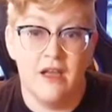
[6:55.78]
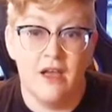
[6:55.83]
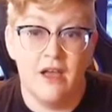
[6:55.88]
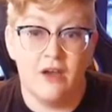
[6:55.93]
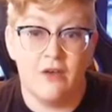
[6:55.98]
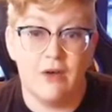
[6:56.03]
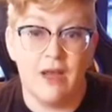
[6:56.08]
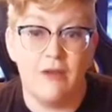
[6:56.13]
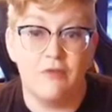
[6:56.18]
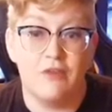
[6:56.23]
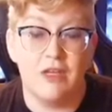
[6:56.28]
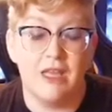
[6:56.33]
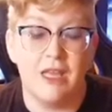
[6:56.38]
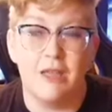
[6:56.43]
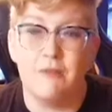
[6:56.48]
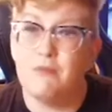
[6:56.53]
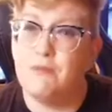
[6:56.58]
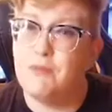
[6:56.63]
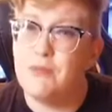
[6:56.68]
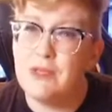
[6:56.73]
crafting
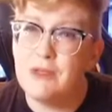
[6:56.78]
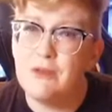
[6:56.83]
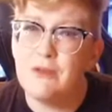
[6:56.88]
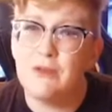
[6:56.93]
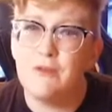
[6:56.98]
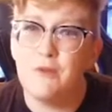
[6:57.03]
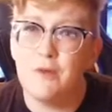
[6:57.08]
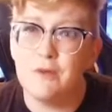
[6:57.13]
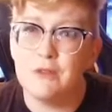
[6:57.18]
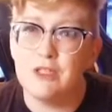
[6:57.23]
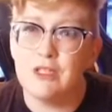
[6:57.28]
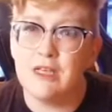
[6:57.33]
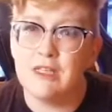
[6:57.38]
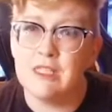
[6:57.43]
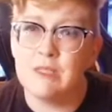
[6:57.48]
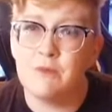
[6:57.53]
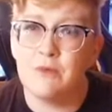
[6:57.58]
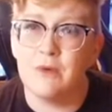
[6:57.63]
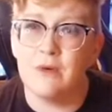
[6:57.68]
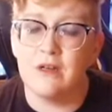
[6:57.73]
a beautiful
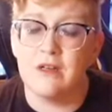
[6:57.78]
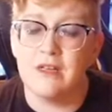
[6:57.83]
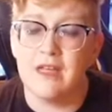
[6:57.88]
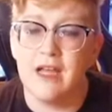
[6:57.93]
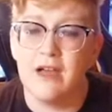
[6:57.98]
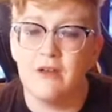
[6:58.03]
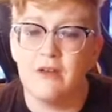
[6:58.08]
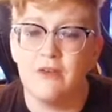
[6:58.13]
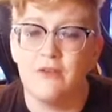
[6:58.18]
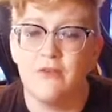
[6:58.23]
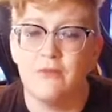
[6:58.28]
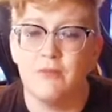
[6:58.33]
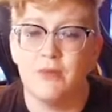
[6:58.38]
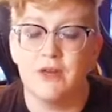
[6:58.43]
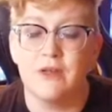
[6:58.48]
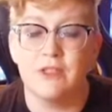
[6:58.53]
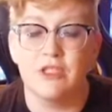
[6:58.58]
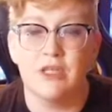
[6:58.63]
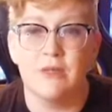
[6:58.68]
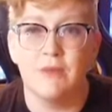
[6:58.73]
chessboard out of
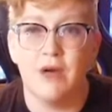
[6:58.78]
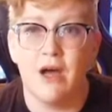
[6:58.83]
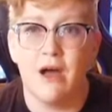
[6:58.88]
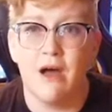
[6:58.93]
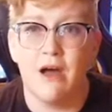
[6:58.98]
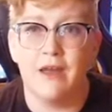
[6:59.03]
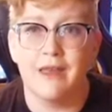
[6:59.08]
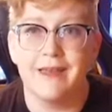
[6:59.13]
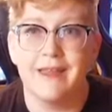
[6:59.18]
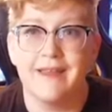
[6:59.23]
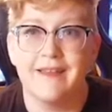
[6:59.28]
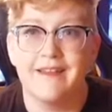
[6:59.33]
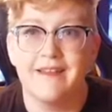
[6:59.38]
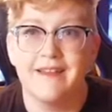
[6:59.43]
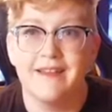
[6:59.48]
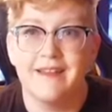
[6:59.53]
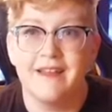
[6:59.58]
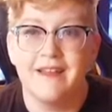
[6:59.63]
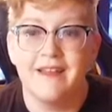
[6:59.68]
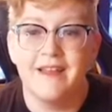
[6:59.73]
birch and mahogany,
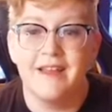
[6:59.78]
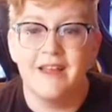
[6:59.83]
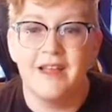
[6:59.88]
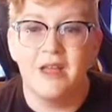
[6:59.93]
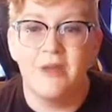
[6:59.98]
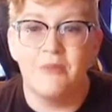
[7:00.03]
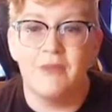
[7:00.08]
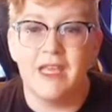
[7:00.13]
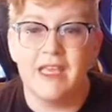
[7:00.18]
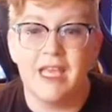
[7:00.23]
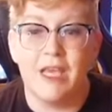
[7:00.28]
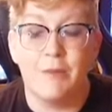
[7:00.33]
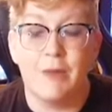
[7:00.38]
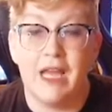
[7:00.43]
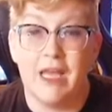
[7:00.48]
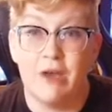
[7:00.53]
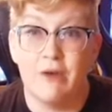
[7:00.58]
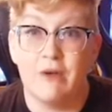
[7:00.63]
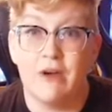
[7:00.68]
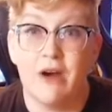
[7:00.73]
making
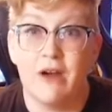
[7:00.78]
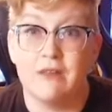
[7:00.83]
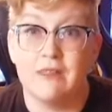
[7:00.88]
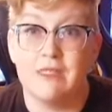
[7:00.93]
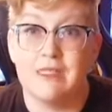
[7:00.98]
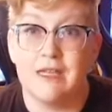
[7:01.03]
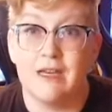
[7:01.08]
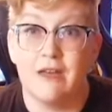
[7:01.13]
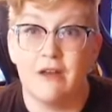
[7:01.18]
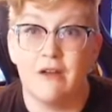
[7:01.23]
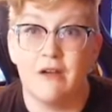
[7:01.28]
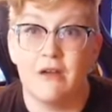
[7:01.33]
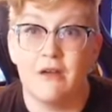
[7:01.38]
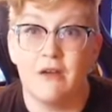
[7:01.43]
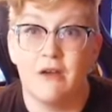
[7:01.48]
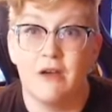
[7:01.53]
my own hard cider,